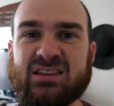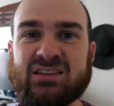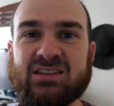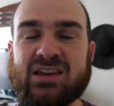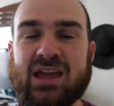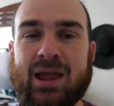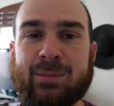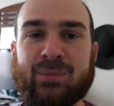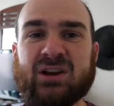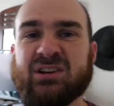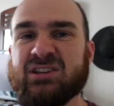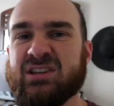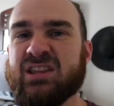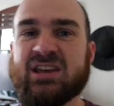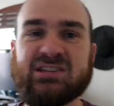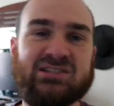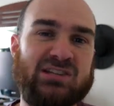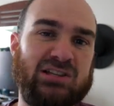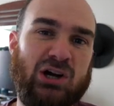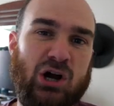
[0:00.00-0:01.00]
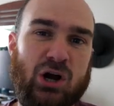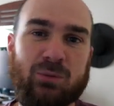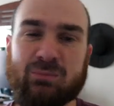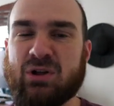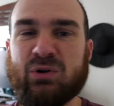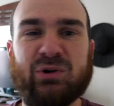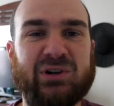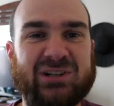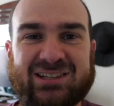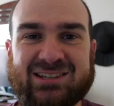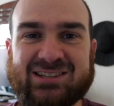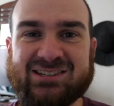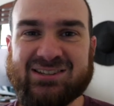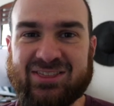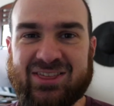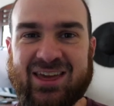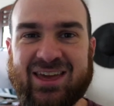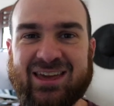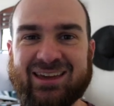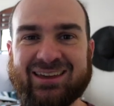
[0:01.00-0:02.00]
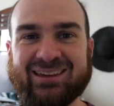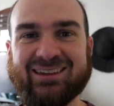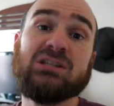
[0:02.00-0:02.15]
camera DSLR mirrorless thing.